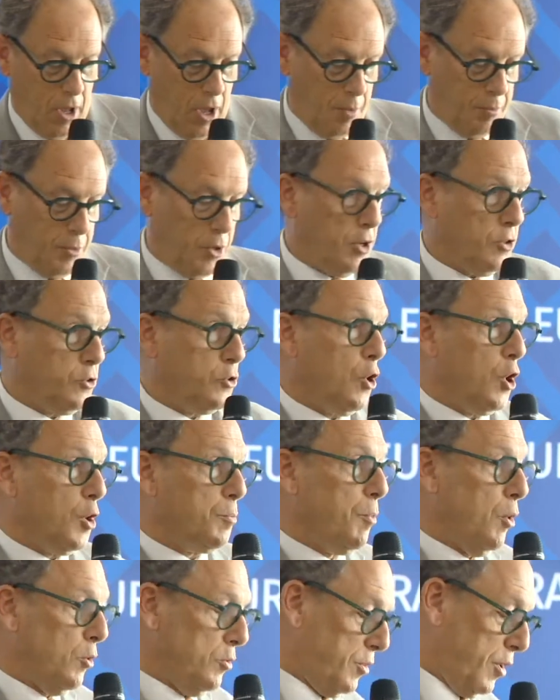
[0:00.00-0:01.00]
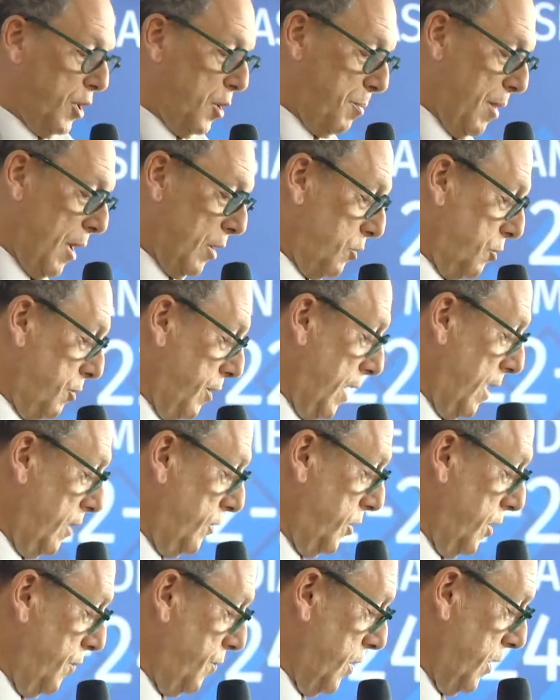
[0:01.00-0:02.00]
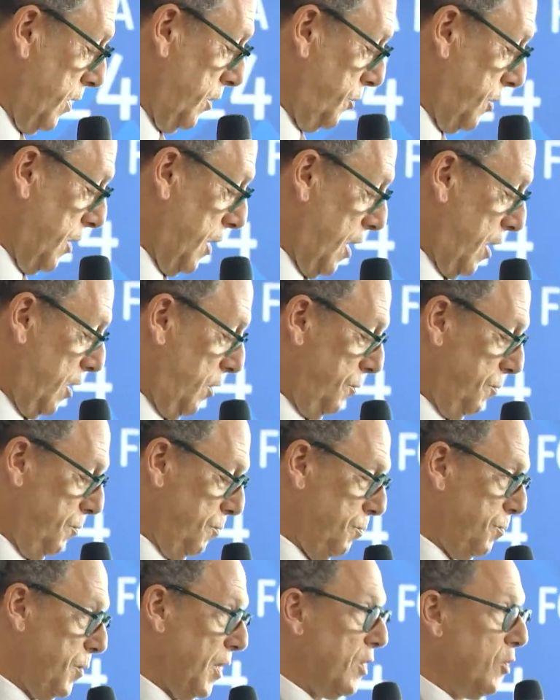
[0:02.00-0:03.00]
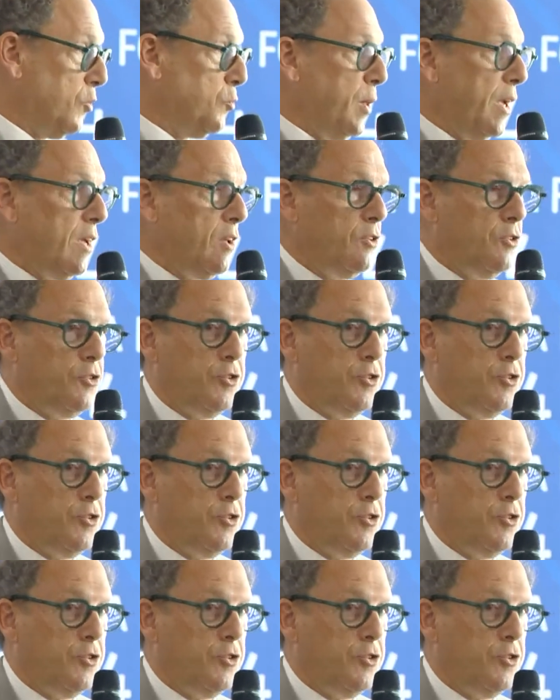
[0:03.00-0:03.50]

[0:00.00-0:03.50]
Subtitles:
I'm going to talk mostly about creativity today because we can